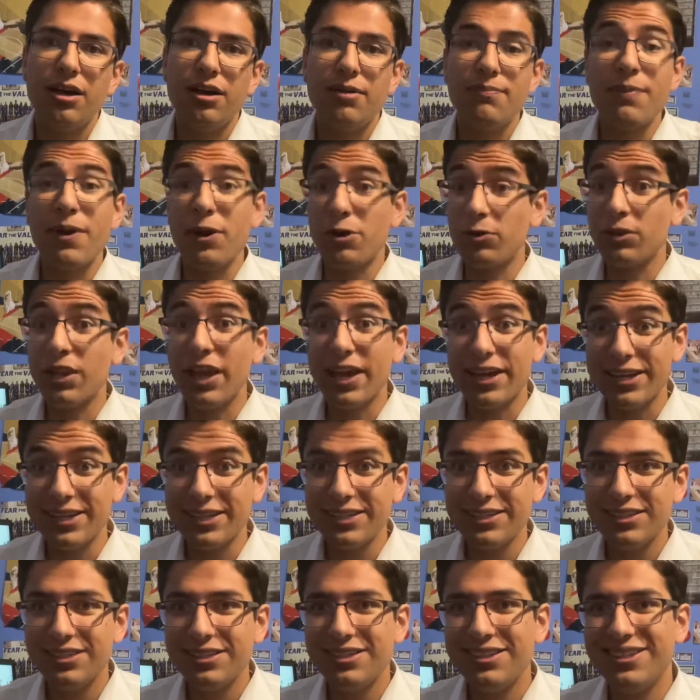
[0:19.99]
better
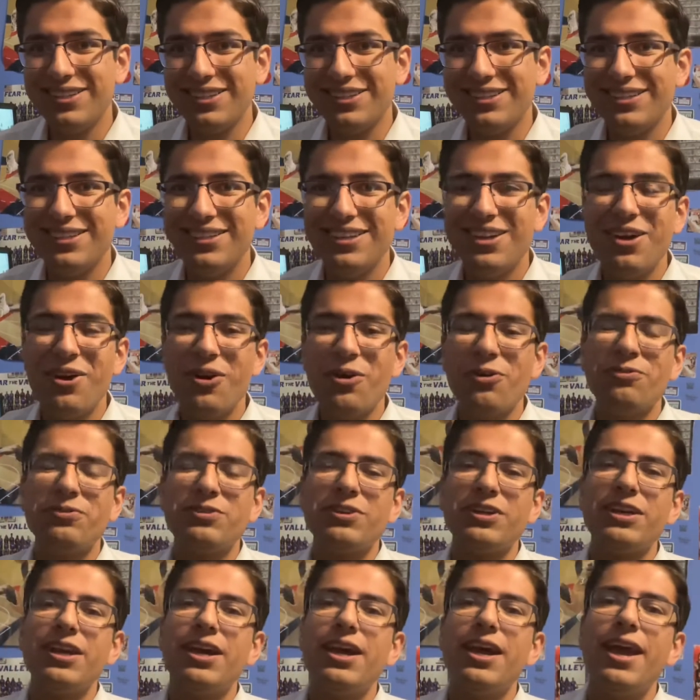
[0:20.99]
lighting,
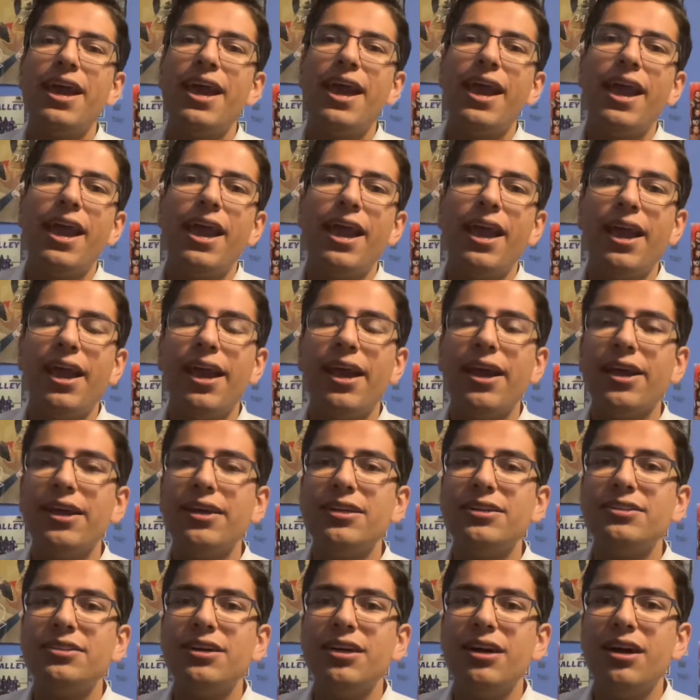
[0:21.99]
hopefully.
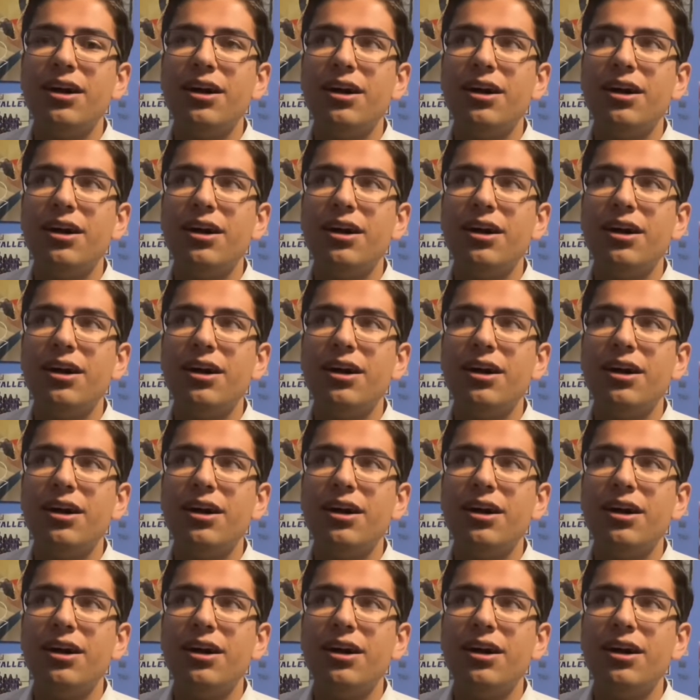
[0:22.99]
And